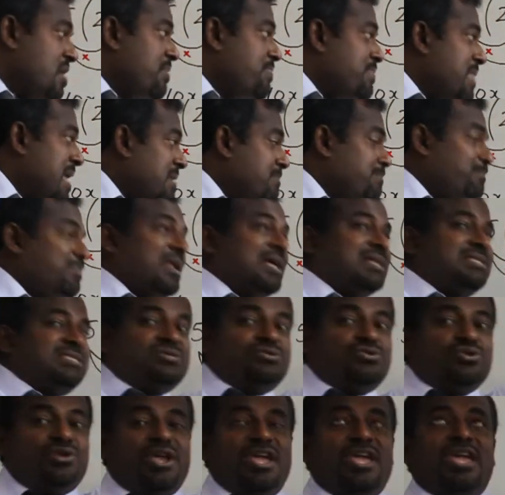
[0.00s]
Then plus
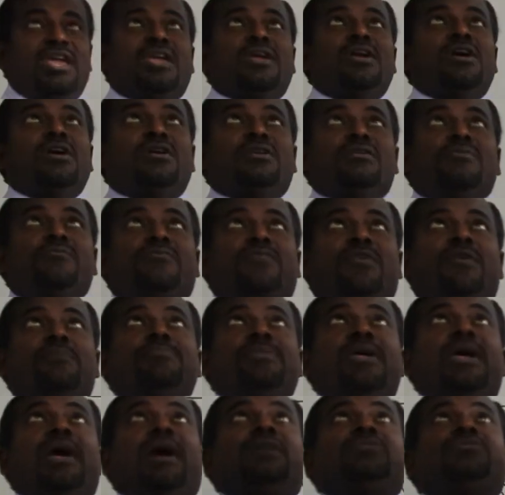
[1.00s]
three, from
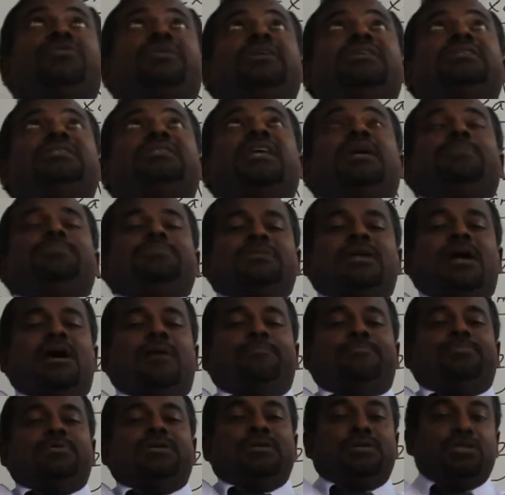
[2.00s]
there three steps
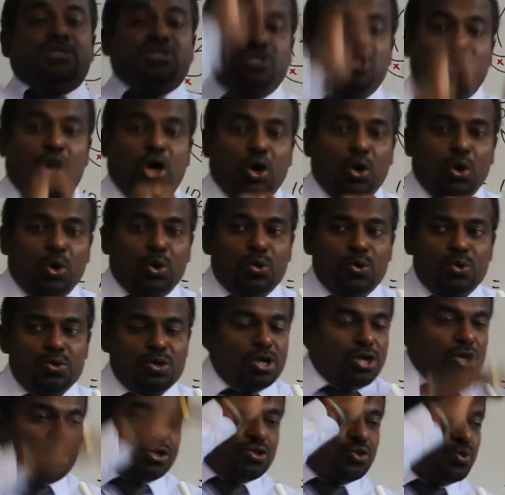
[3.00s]
up.
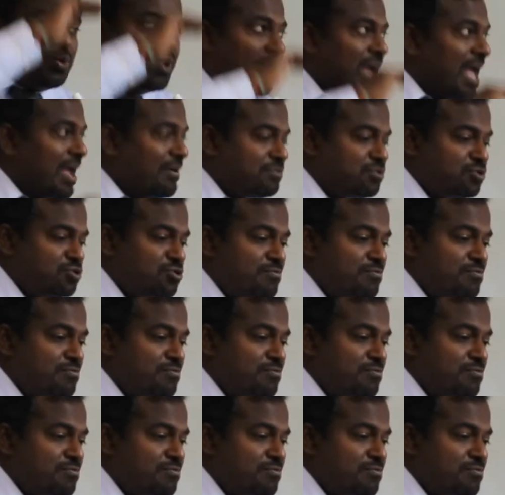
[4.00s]
So you have to